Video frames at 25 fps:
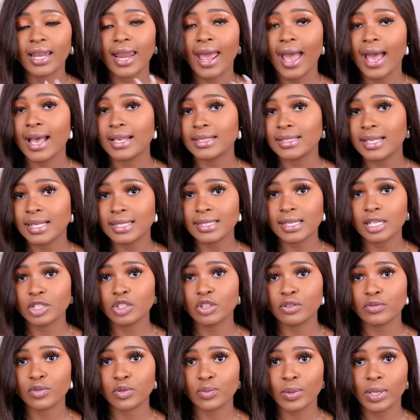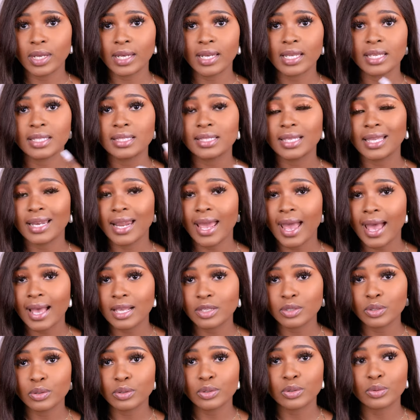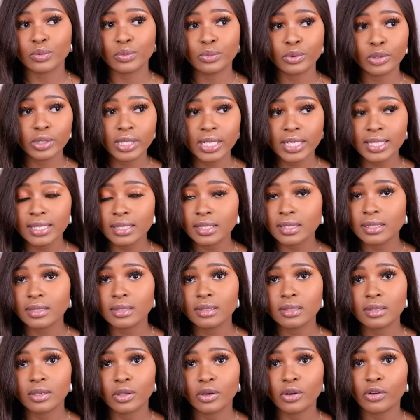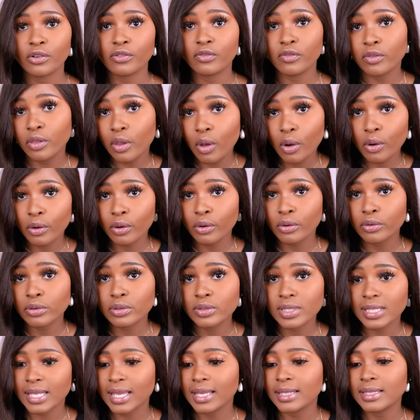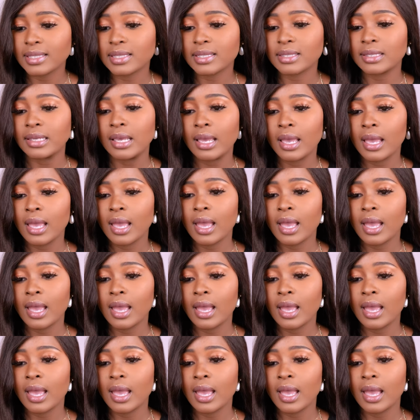It has that touch of sweetness. It has those woody you know, floral scents.